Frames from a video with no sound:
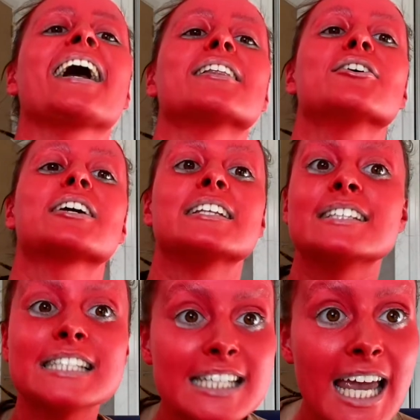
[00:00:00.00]
look
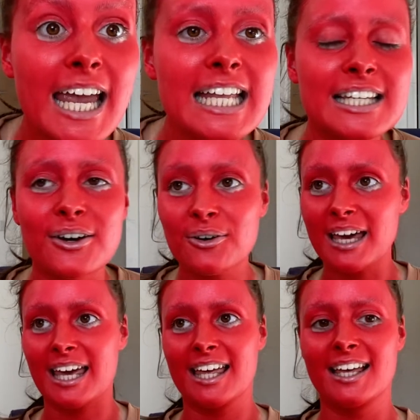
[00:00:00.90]
insane.
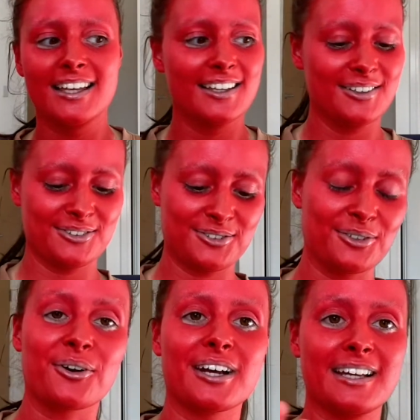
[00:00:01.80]
Okay,
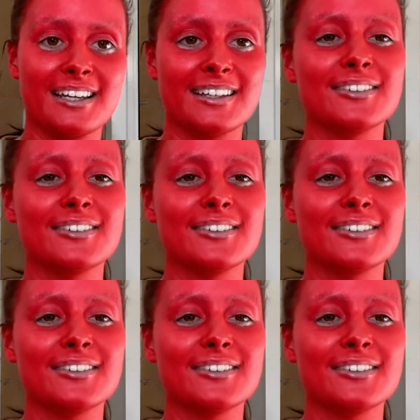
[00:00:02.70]
sorry.